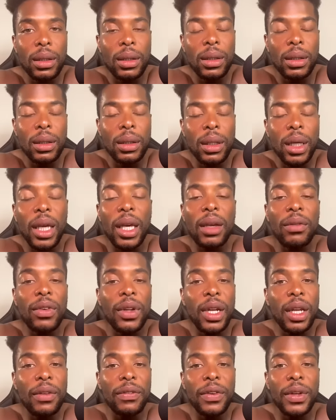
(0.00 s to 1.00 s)
Even if
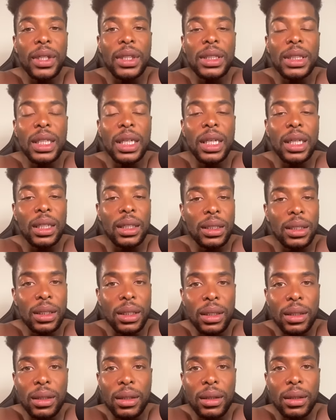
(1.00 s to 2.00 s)
he's
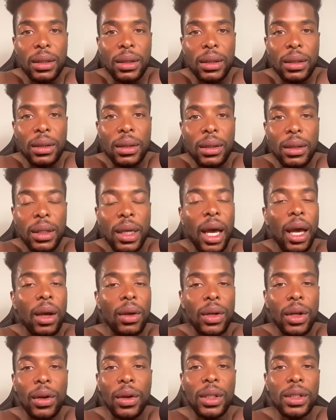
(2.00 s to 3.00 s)
innocent, y'all know
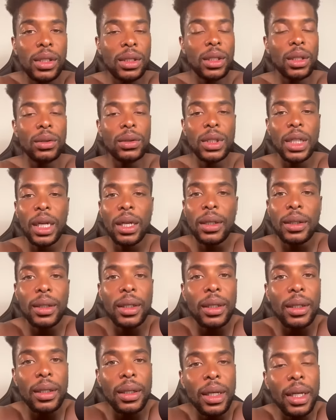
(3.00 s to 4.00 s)
he's just going to take a
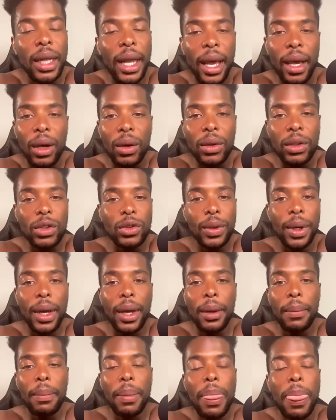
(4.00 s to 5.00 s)
deal and not go to
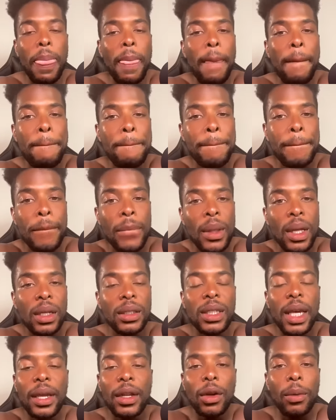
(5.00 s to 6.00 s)
trial, because ain't
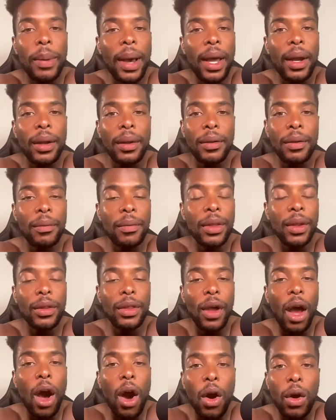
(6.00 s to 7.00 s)
nobody,
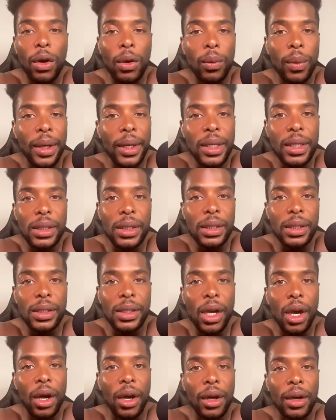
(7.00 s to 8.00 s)
all the witnesses
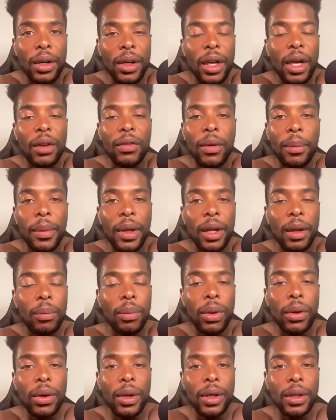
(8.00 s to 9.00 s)
are government
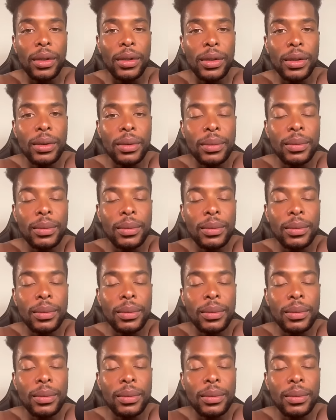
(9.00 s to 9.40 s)
employees.